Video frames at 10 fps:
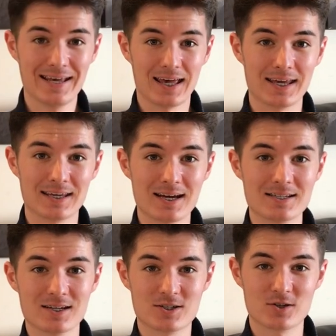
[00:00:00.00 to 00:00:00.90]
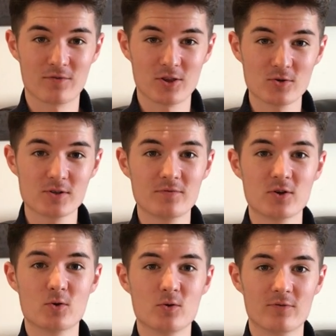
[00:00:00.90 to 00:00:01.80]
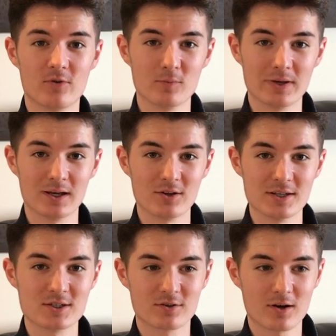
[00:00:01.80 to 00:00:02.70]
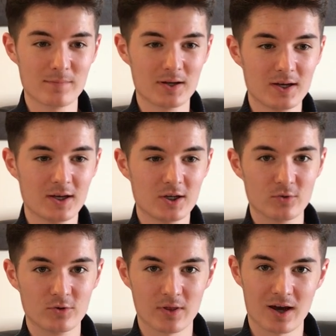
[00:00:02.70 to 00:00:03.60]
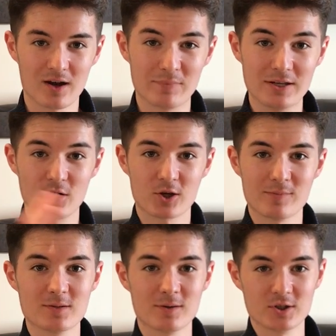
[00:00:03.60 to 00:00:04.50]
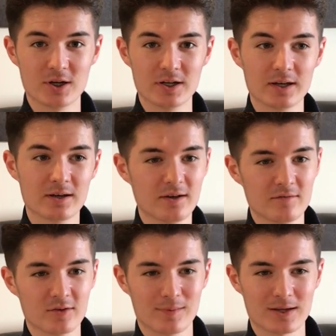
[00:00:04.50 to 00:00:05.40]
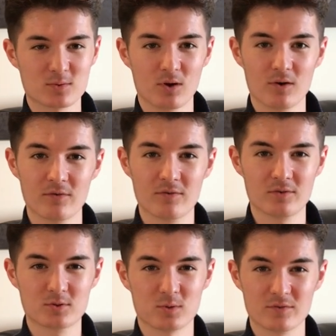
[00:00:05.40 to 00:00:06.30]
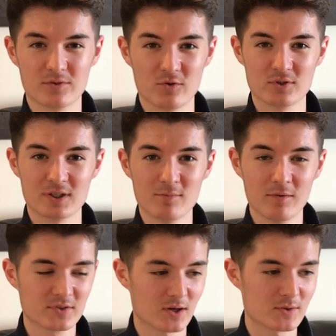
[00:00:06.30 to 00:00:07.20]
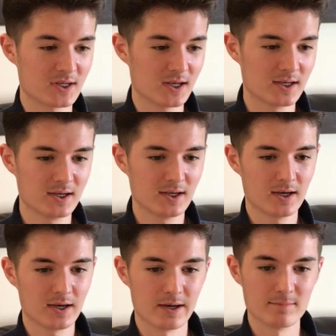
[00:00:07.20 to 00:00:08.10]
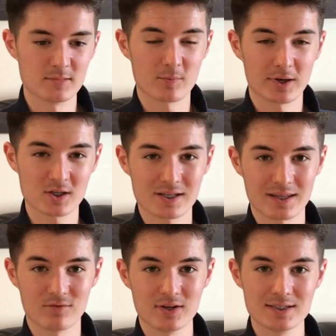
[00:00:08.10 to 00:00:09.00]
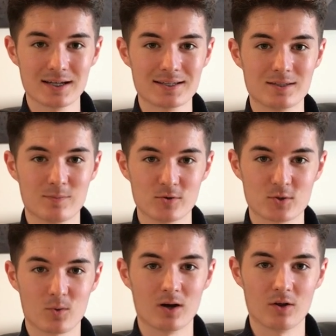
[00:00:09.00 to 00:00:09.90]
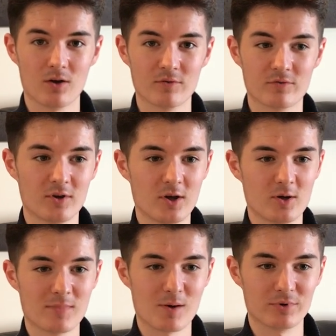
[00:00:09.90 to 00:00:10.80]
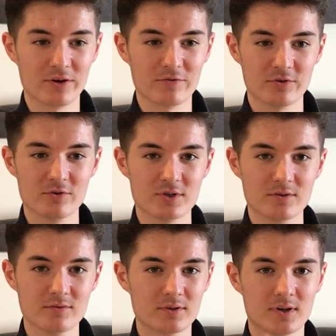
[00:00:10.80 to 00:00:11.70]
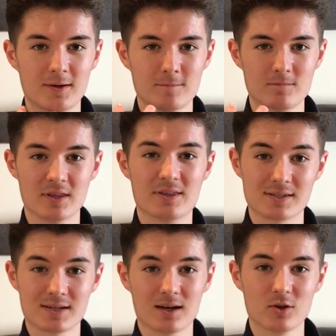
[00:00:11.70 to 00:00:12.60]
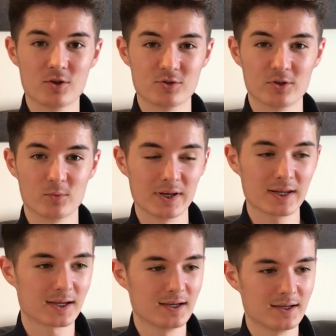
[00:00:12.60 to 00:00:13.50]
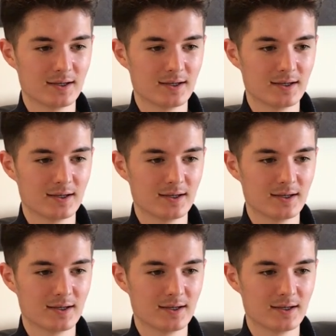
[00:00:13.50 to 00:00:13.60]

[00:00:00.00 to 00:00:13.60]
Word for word: Hey guys, so for those of you who follow me on Instagram, you'll know that I've been documenting my journey for the past twelve, twelve to fourteen months, I would say. Um, so because of that reason, I tend to post quite a lot of my breakthroughs and the things that I learned during the week.